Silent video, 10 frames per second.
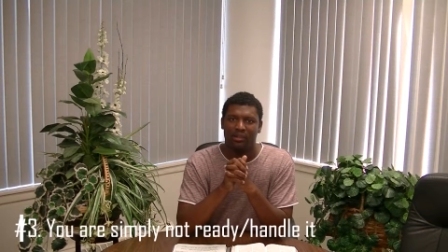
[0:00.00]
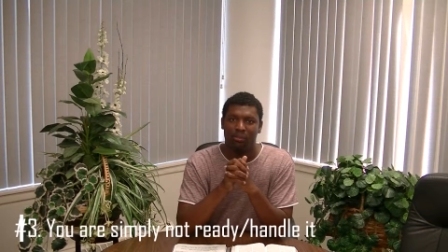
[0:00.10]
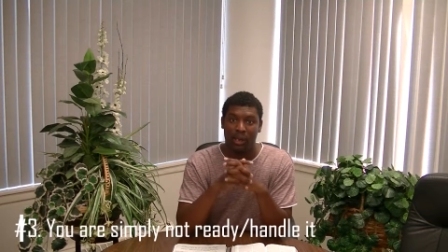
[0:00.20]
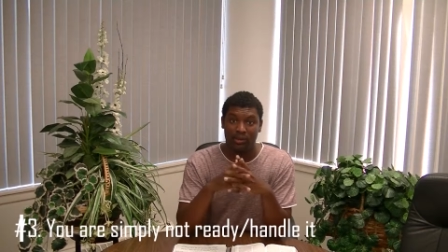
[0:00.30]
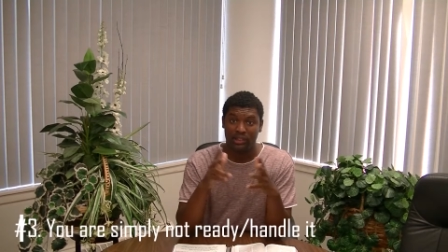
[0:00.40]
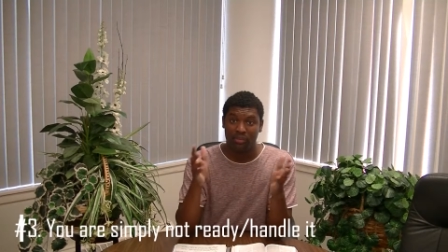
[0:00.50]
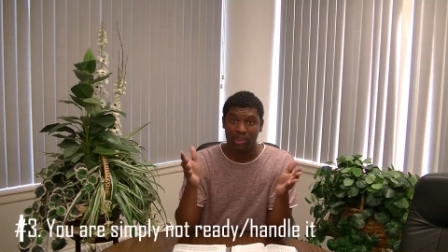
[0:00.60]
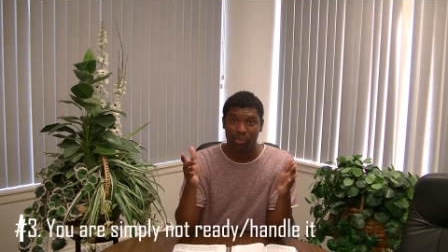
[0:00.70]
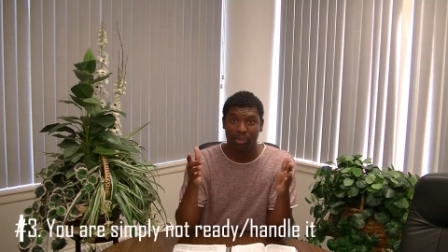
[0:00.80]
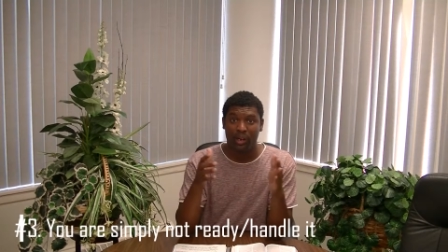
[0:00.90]
Maybe some of
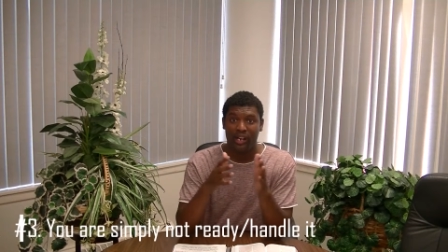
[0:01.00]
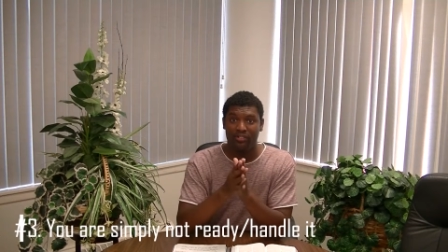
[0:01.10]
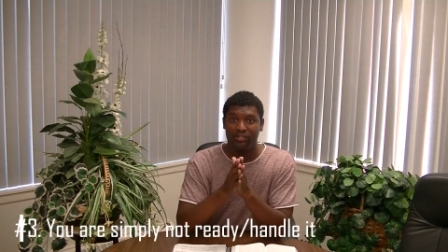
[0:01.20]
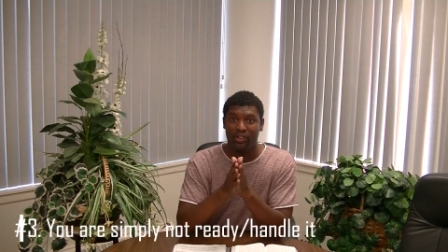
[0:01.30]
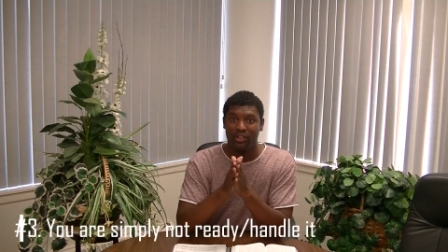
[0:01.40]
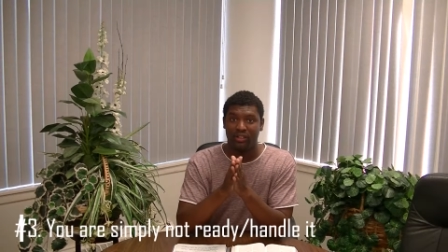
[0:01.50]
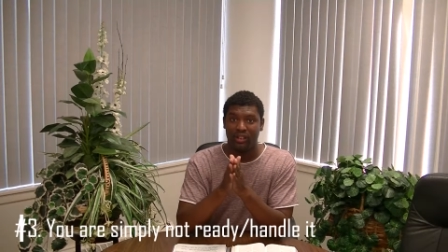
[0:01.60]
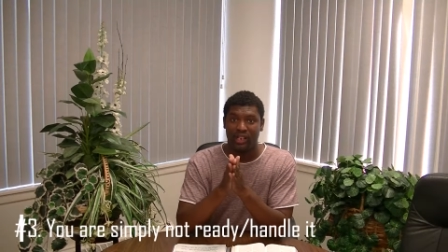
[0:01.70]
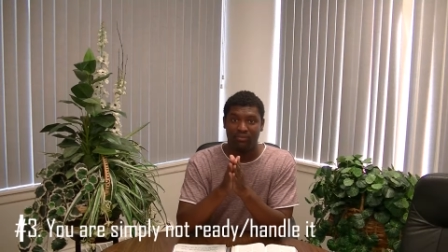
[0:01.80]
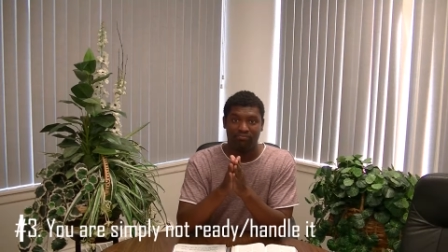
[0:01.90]
you are praying for
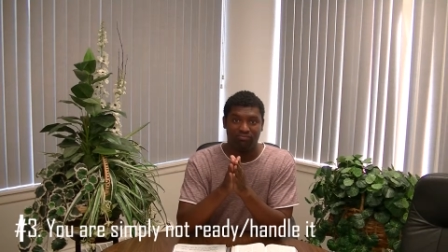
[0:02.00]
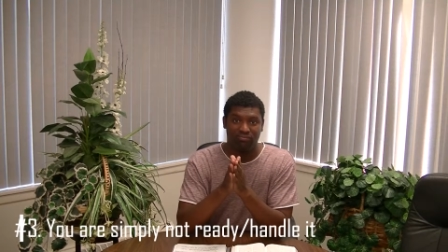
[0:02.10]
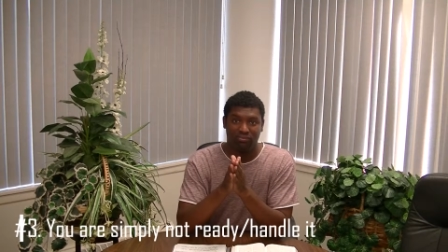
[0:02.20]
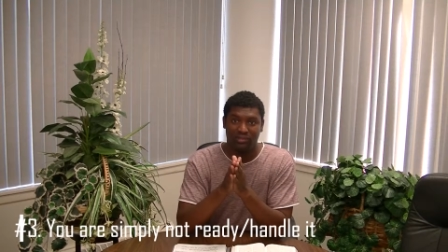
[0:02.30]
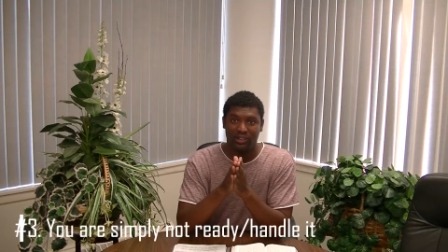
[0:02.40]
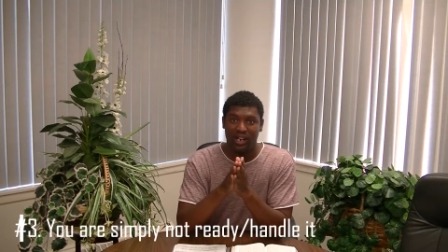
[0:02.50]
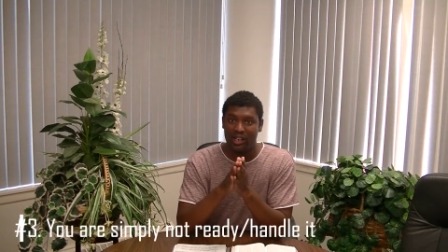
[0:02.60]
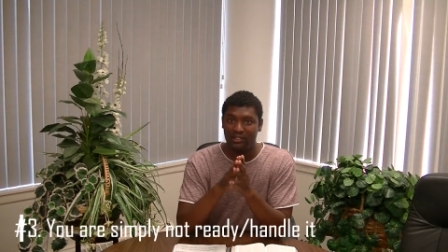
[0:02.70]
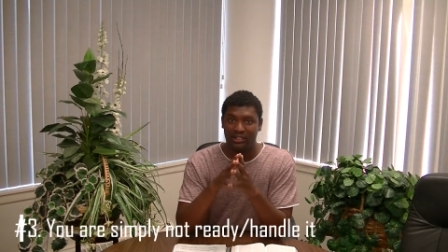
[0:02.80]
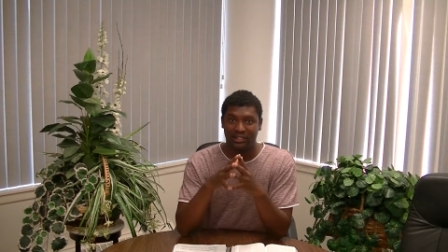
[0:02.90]
that
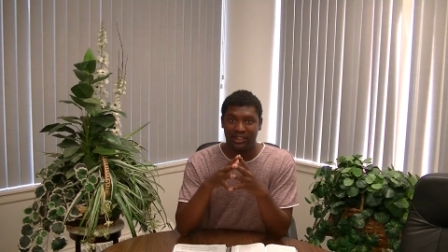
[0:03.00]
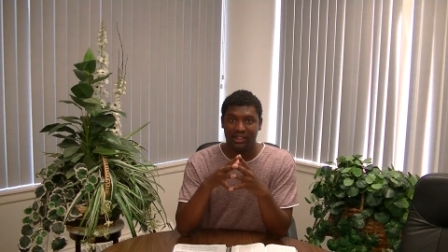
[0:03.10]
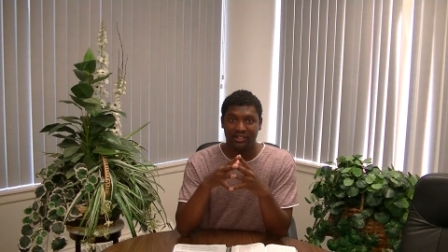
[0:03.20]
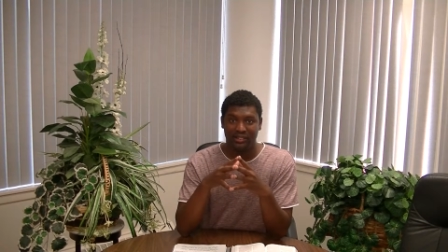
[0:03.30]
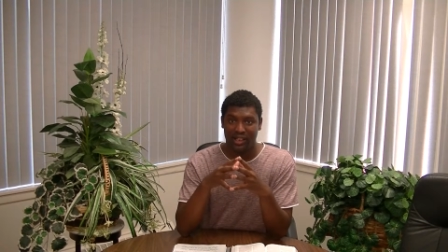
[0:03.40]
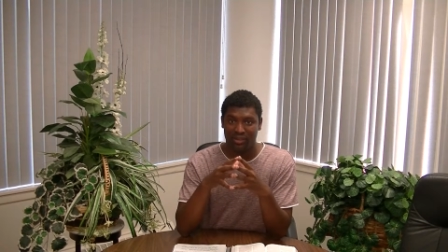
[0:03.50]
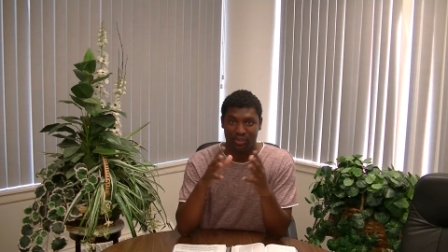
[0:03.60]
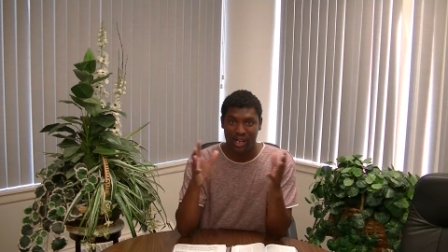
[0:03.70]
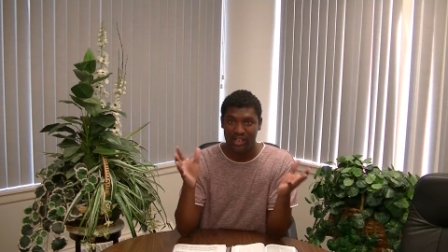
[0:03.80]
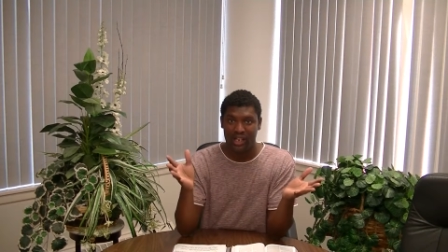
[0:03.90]
God just seems like
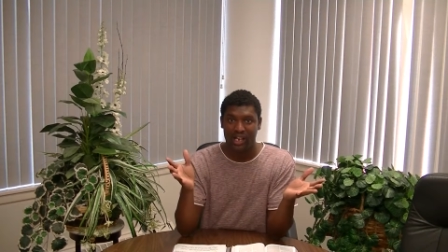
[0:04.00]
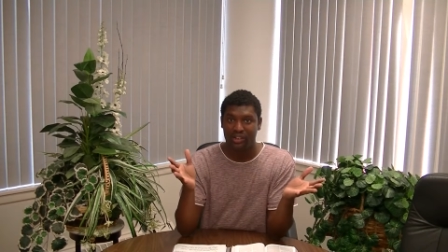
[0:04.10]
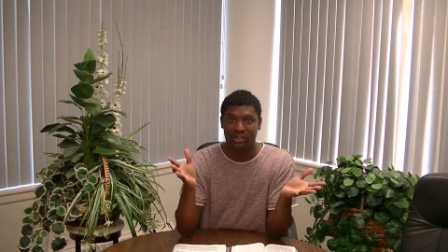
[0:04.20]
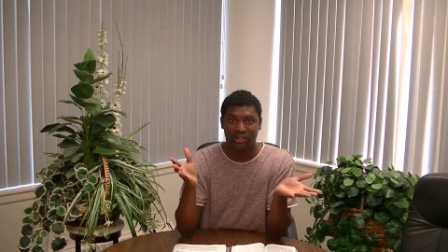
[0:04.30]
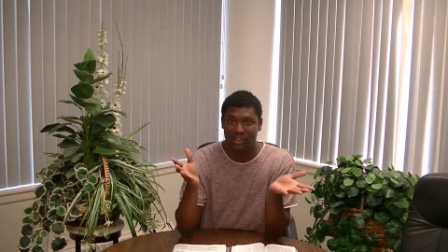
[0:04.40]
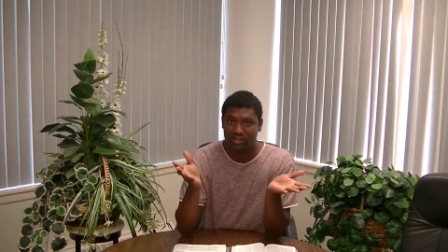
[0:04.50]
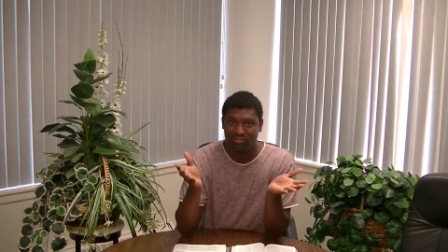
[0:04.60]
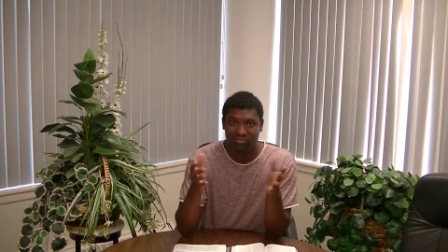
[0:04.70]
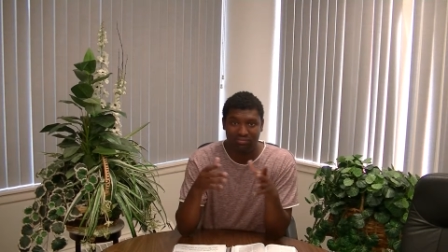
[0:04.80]
right now you just